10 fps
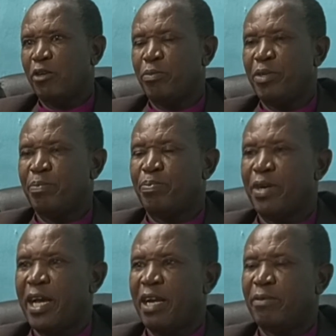we've been in
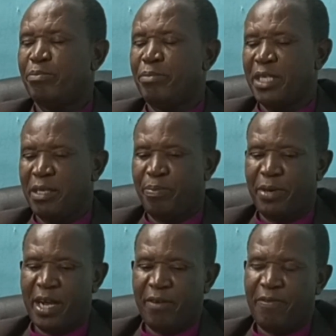
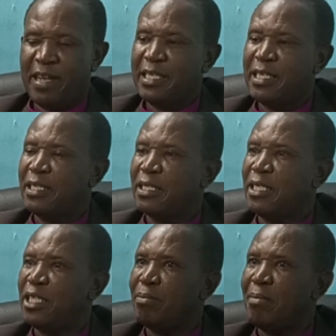prayer and fasting
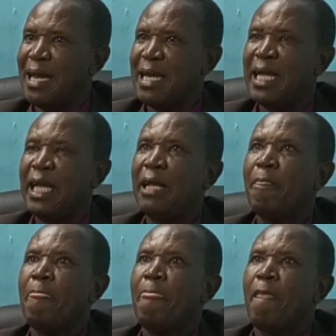since Monday.
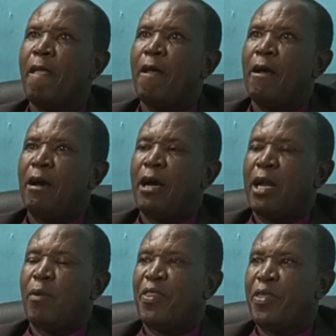And
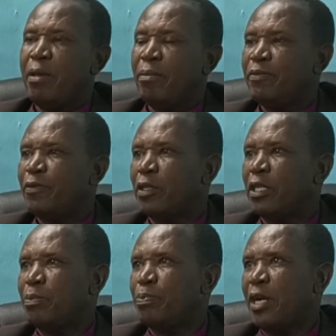our theme for
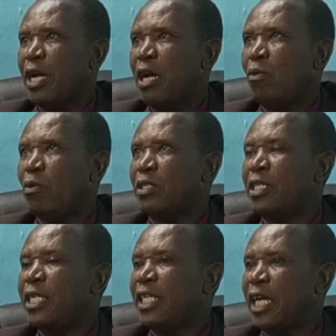this prayer was
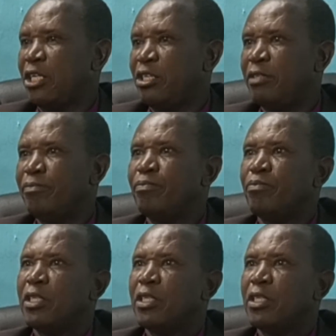dedication.